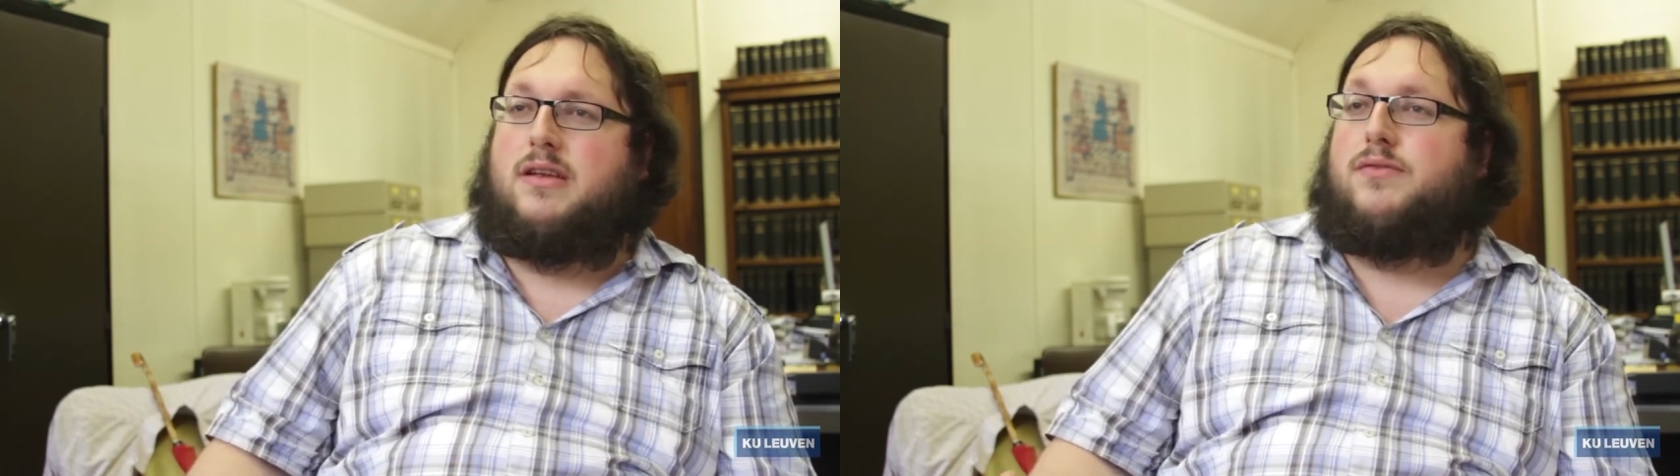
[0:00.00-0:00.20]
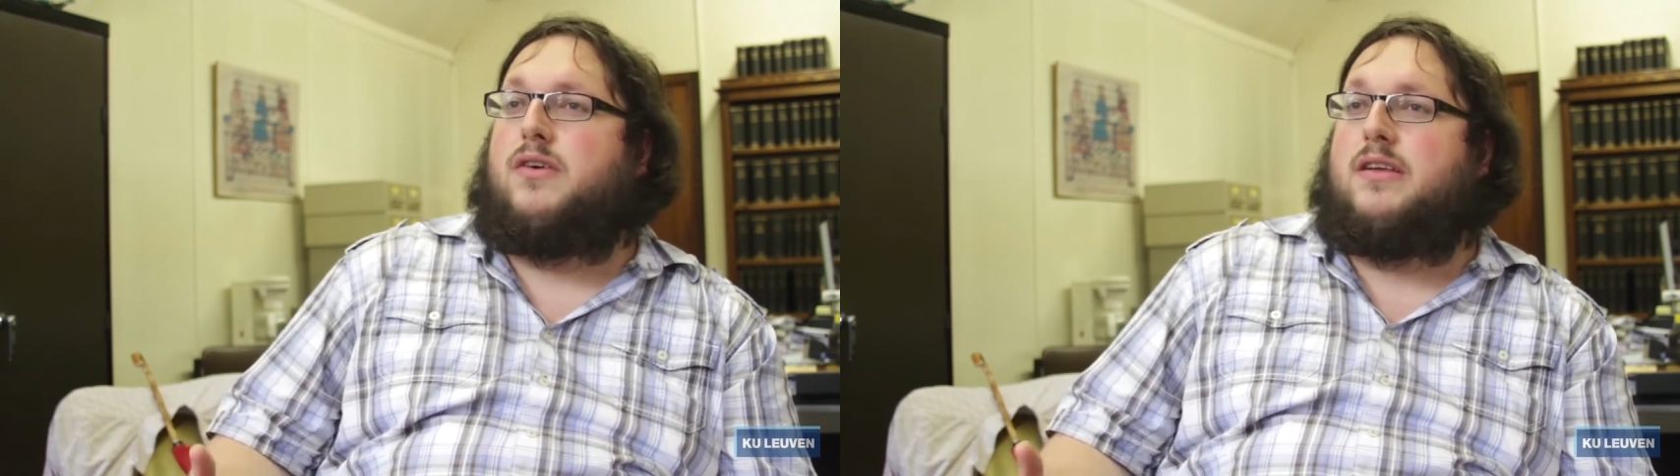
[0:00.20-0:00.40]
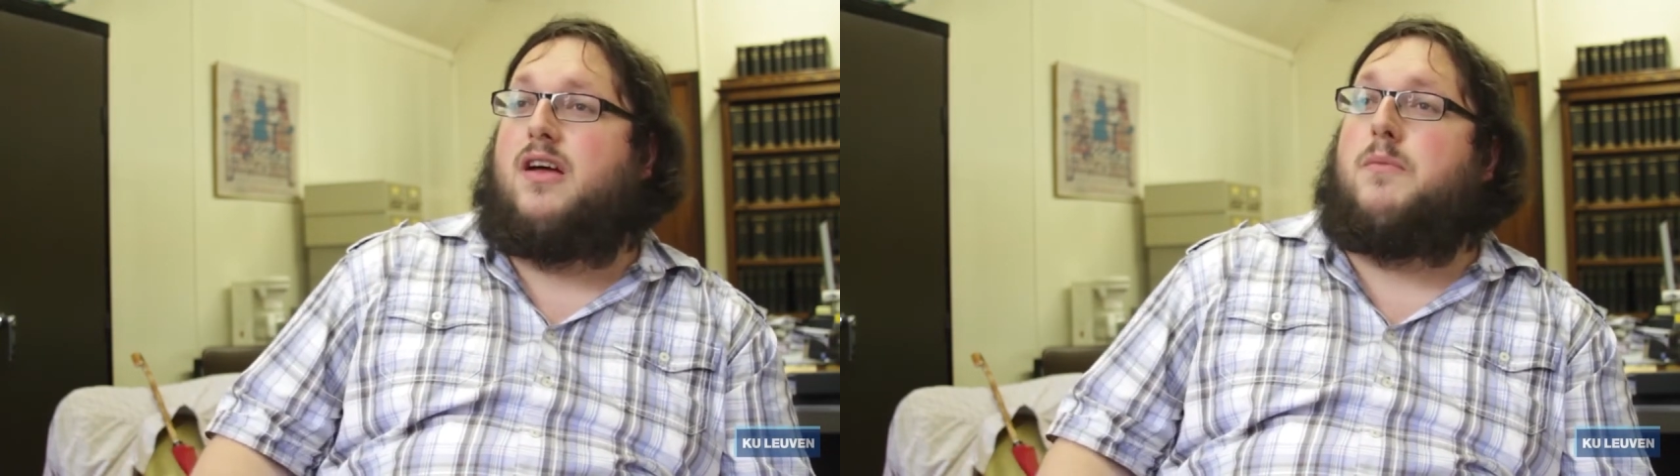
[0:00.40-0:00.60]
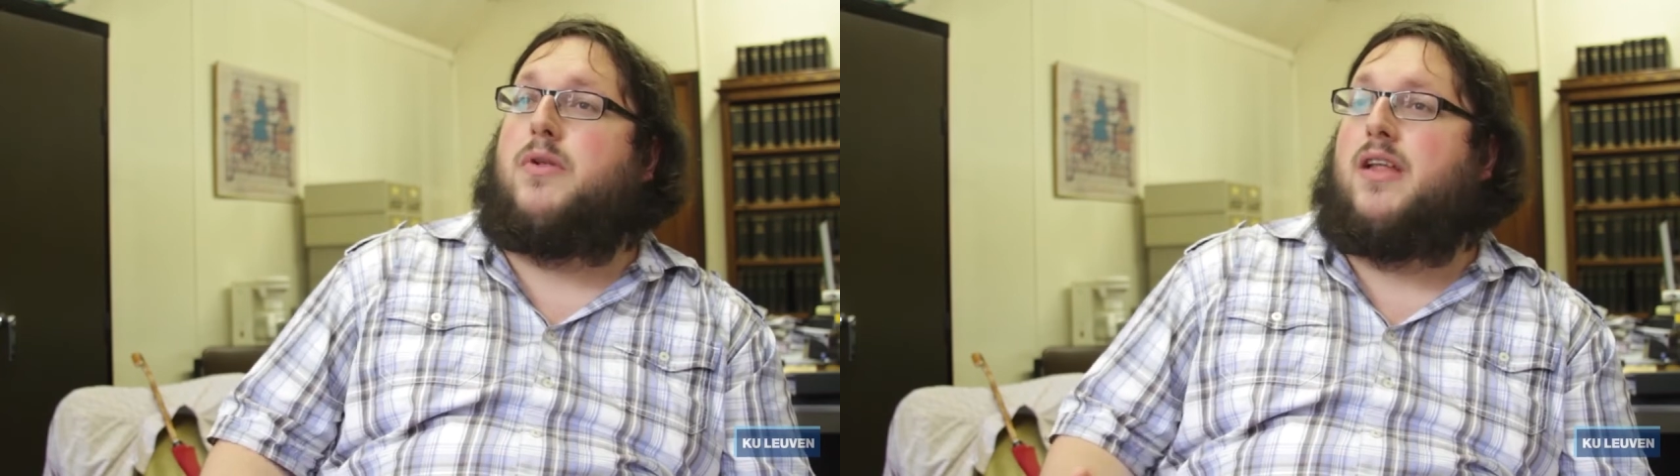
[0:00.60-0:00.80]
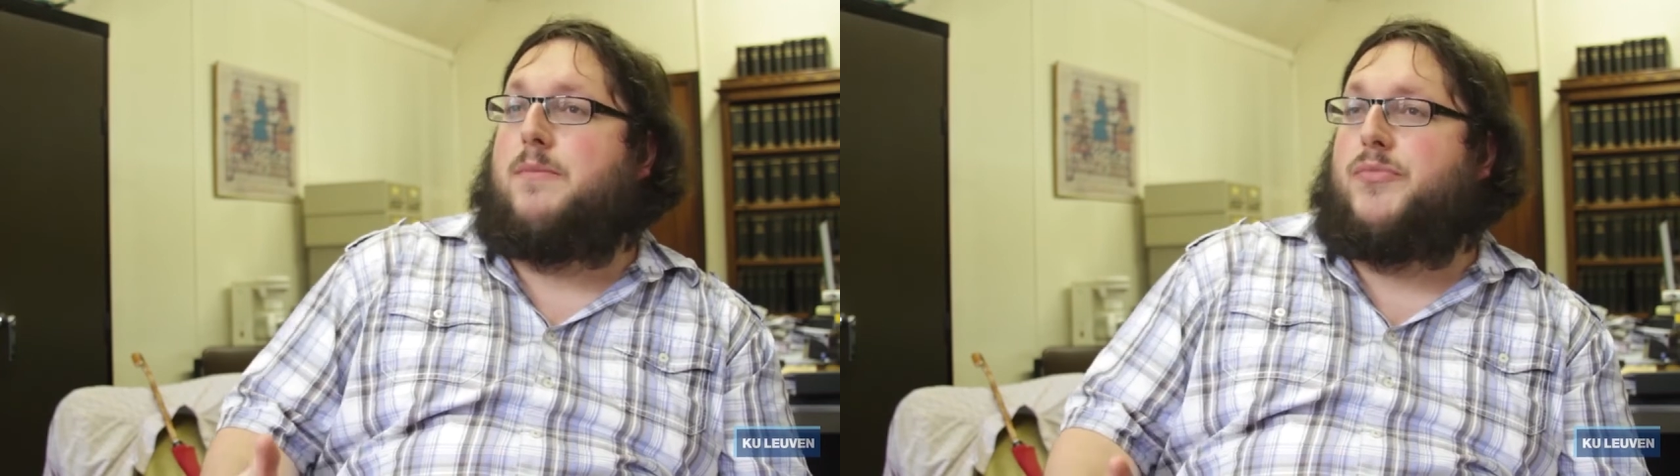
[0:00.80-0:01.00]
For
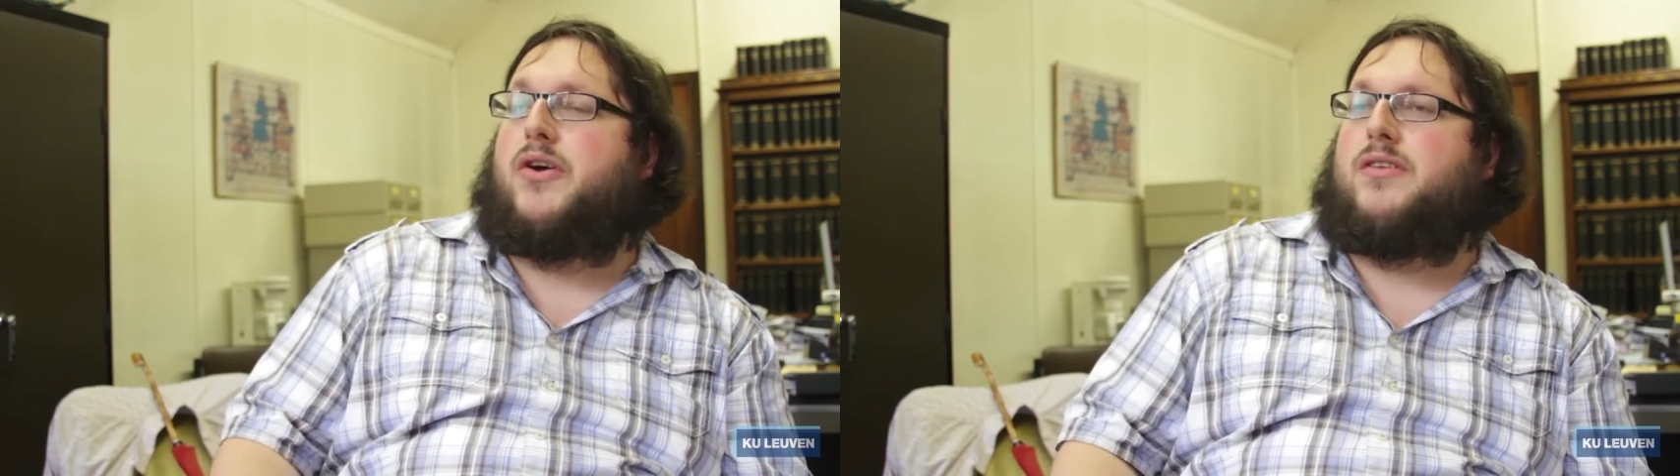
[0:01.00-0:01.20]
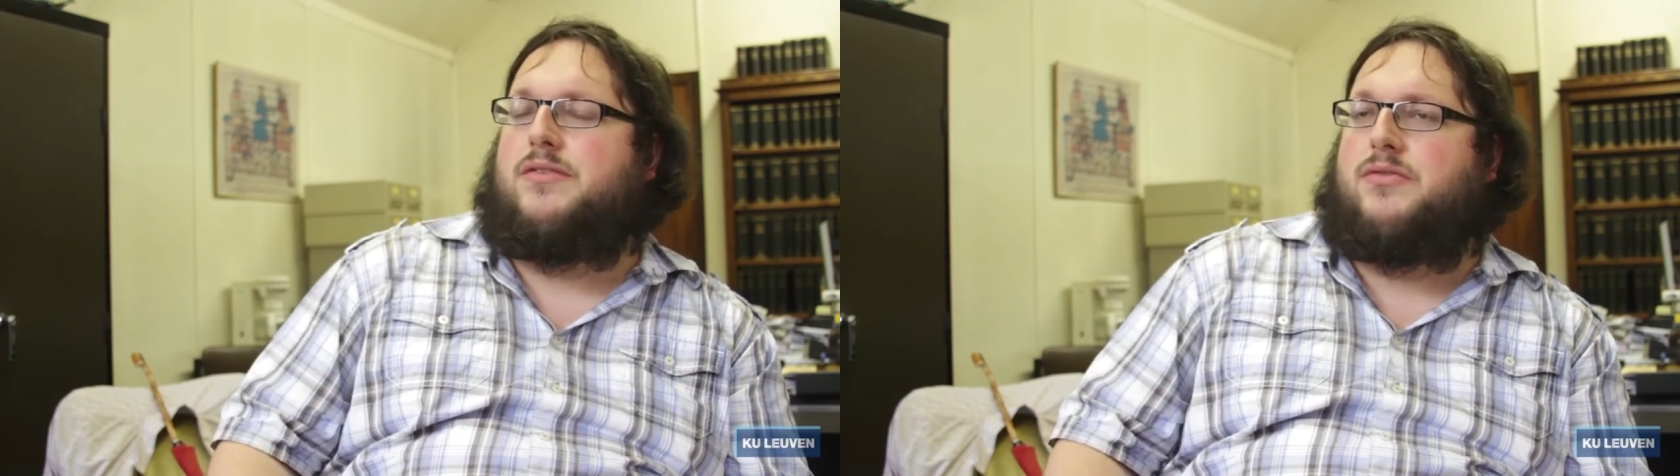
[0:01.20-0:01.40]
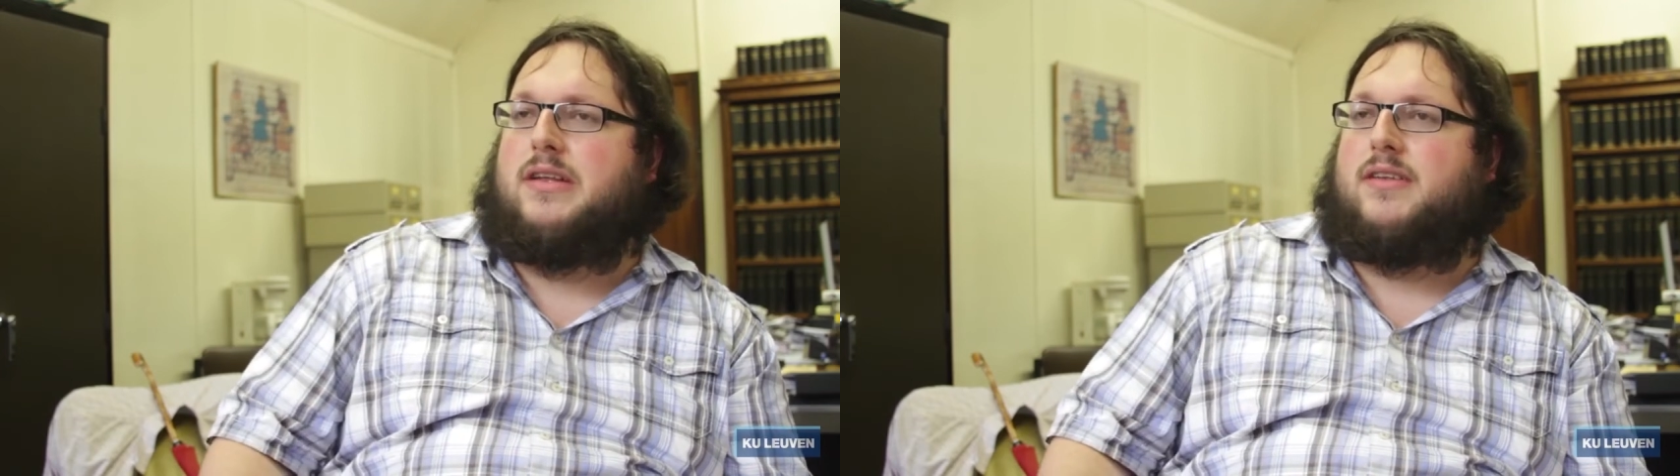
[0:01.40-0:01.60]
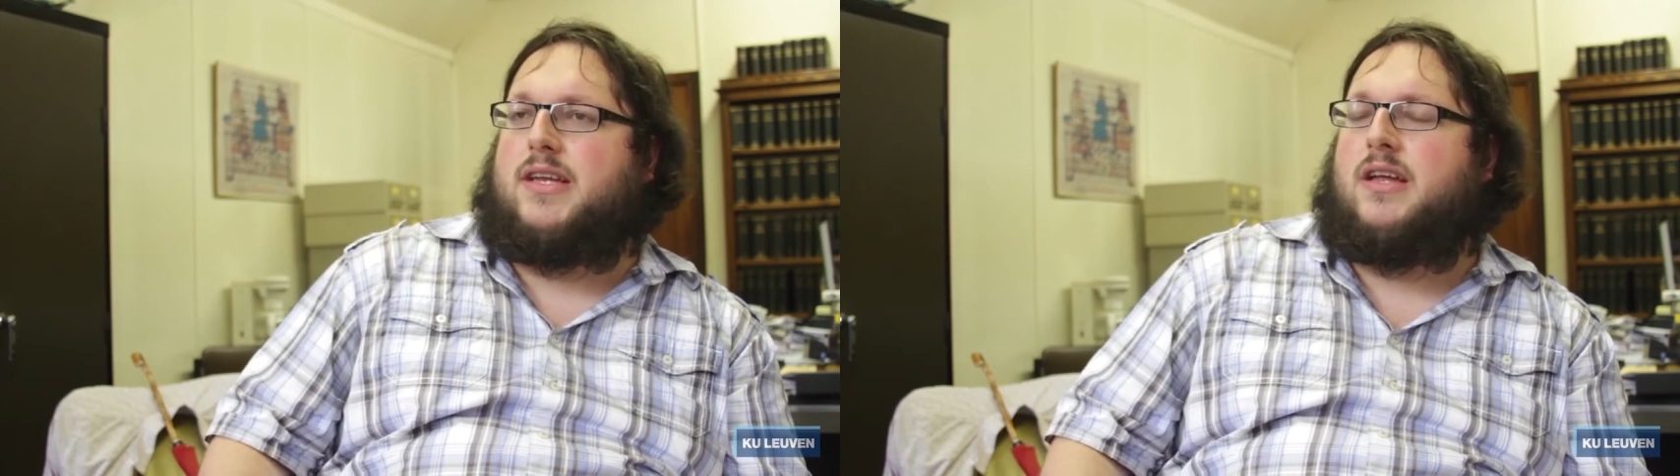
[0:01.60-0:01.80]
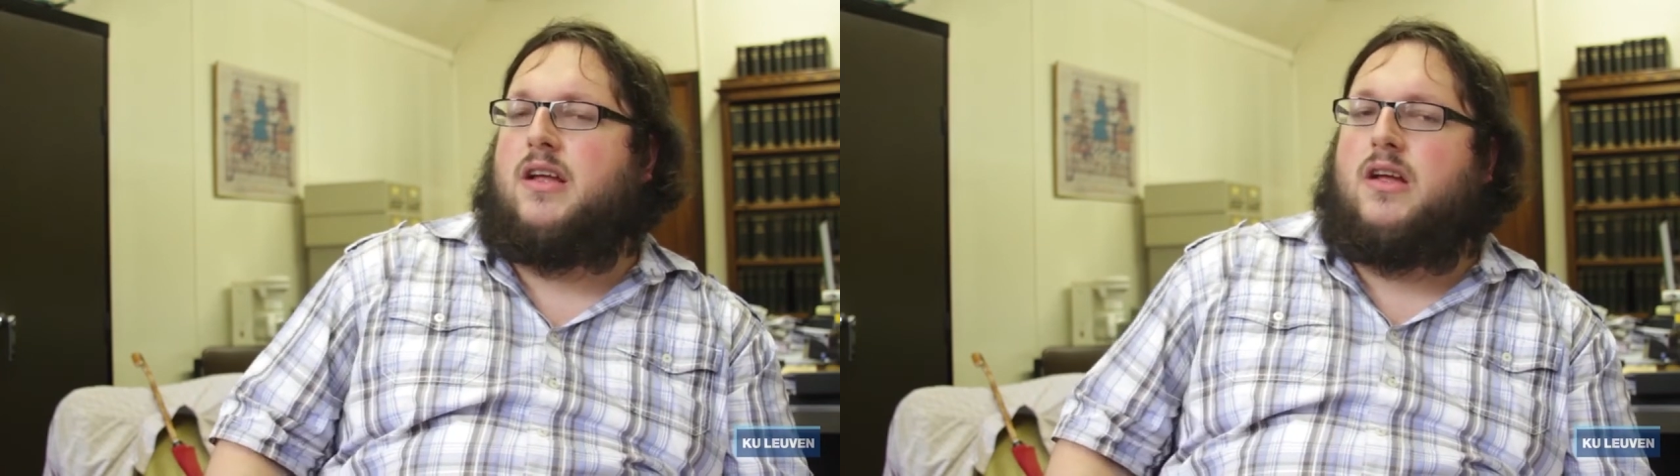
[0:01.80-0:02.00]
example, abductive reasoning.